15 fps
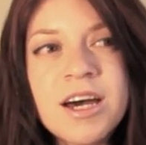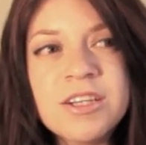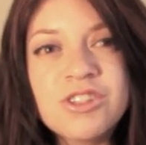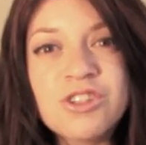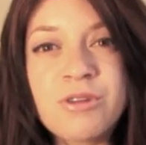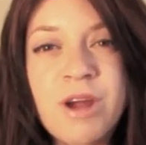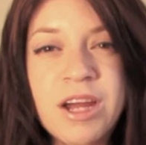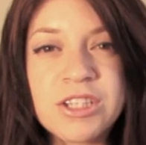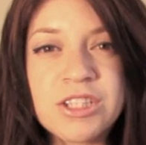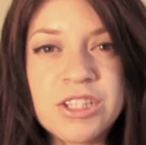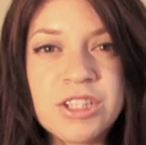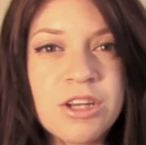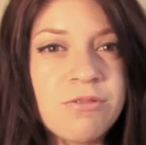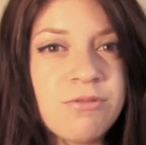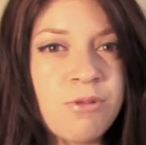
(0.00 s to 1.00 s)

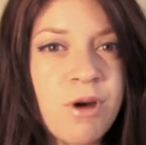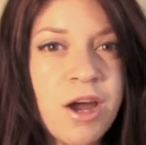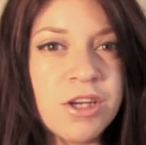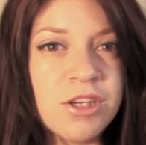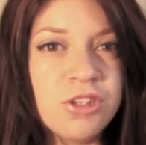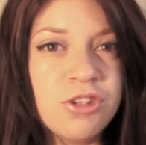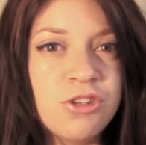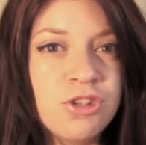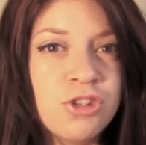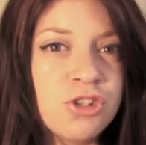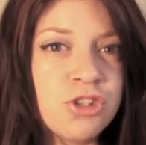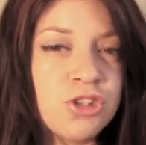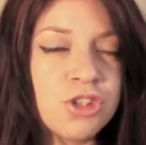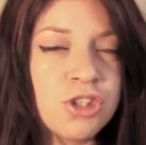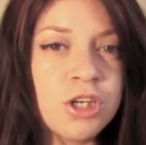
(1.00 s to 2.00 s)
direction of what you
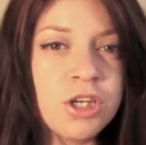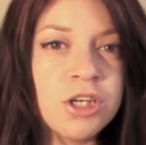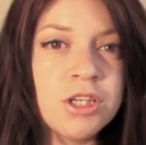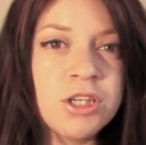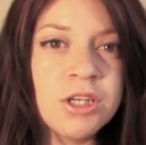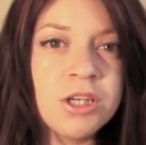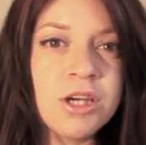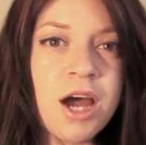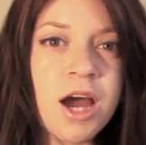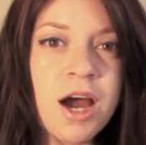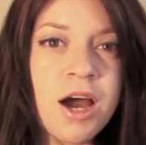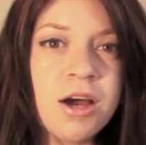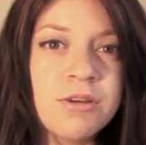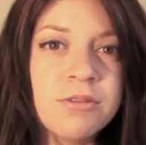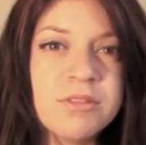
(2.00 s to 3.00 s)
should
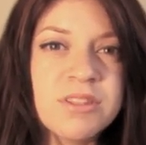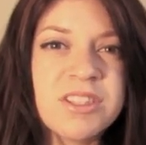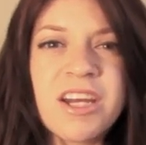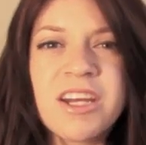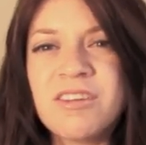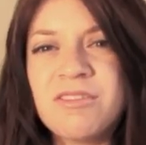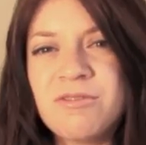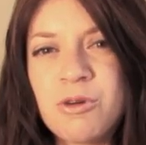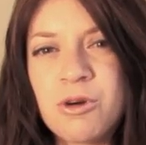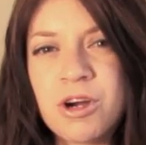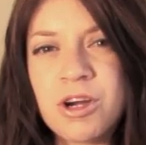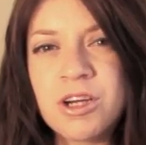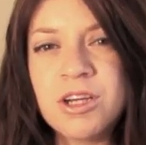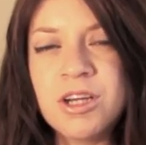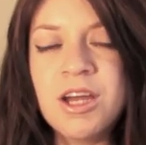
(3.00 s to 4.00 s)
study
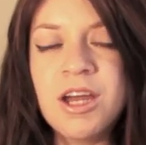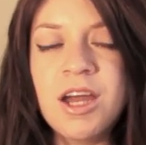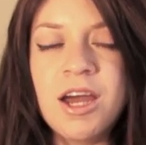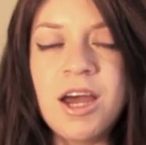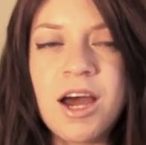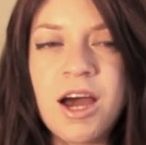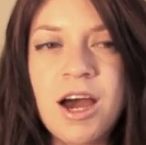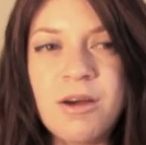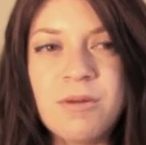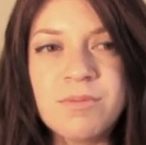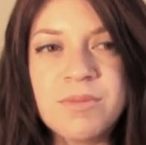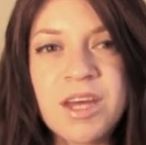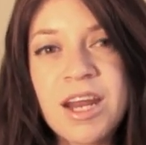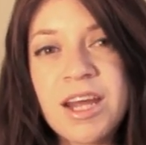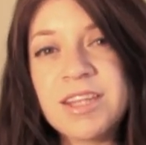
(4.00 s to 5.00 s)
for,
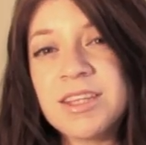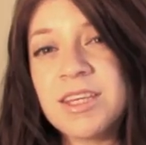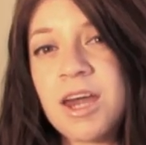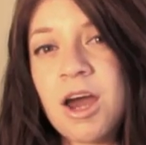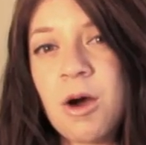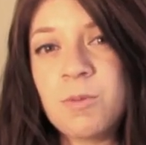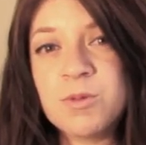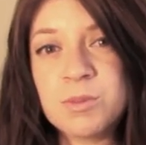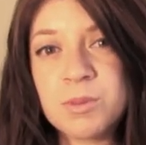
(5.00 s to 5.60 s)
that I think helped